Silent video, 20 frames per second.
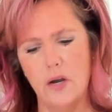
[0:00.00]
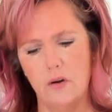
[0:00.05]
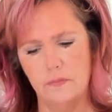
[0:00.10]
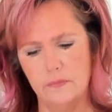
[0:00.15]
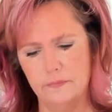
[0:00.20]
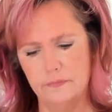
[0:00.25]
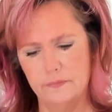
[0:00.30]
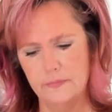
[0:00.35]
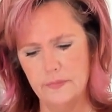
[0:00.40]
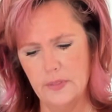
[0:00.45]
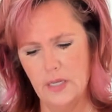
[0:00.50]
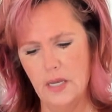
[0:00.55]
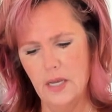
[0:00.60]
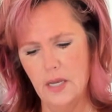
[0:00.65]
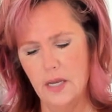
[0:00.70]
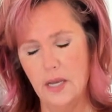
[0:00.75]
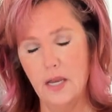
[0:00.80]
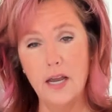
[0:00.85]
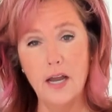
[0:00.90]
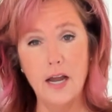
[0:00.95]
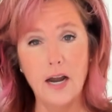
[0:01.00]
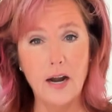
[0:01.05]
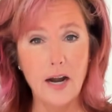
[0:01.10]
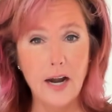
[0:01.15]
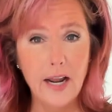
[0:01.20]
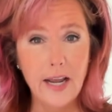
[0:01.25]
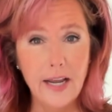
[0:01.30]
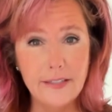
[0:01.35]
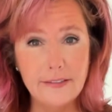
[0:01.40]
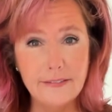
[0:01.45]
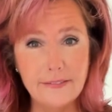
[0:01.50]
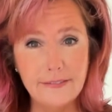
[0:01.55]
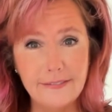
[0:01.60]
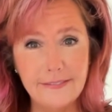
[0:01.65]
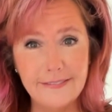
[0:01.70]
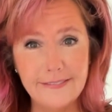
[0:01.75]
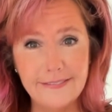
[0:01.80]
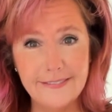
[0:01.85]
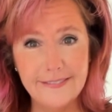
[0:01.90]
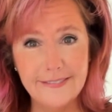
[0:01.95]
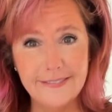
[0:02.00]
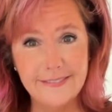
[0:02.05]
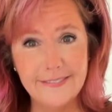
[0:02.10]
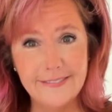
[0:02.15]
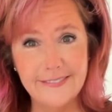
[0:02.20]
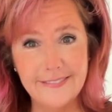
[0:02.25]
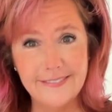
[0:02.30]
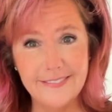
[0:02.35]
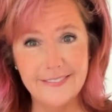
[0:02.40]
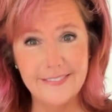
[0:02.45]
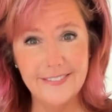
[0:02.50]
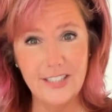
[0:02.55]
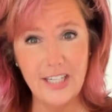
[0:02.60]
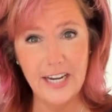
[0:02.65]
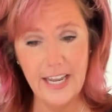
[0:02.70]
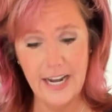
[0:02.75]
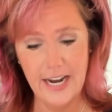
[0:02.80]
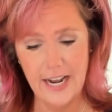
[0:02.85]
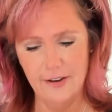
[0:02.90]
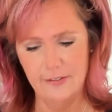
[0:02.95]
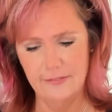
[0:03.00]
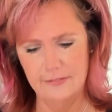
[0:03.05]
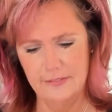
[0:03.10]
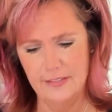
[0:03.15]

All right. Check it out